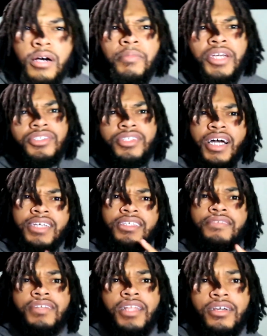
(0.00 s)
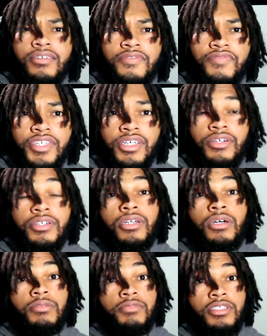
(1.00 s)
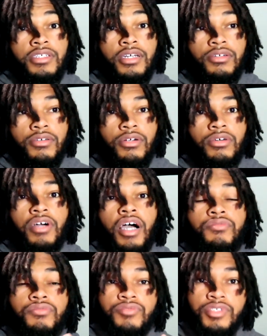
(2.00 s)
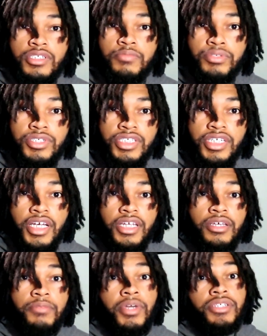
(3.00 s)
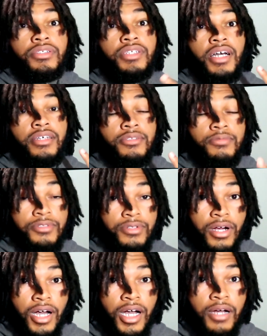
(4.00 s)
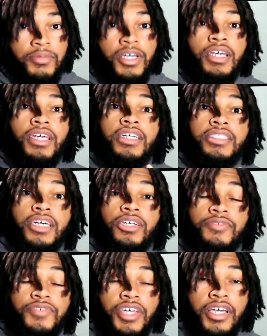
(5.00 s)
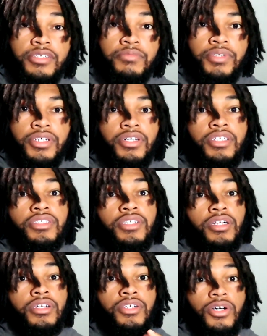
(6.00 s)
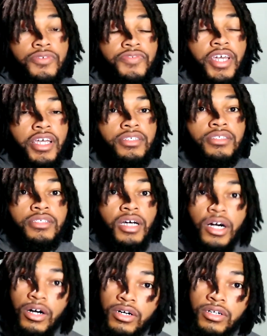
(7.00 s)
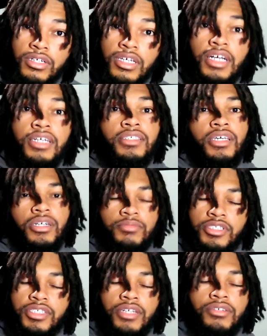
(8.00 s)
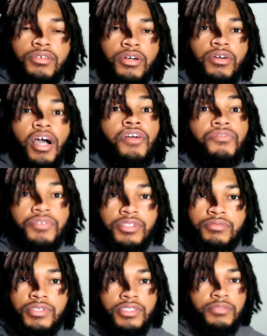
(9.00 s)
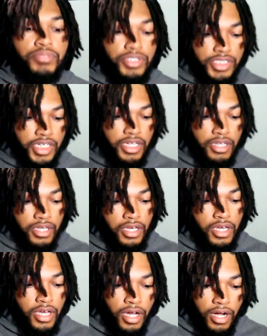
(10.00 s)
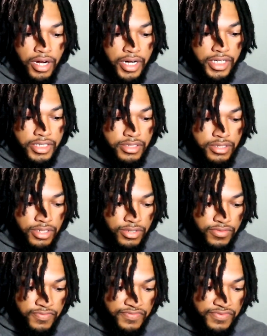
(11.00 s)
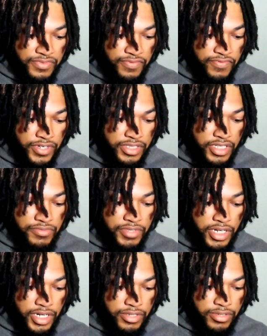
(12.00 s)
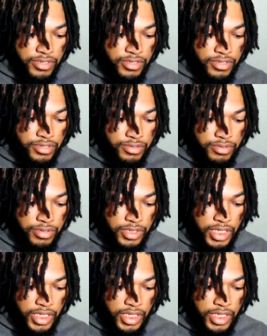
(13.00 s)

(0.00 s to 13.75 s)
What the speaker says: make sure you guys leave a like on the video. It helps the channel grow. I would really appreciate it. Make sure you guys subscribe, hit that notification bell, and turn notifications on to help the channel grow. I really appreciate it. All right, so first thing we are going to do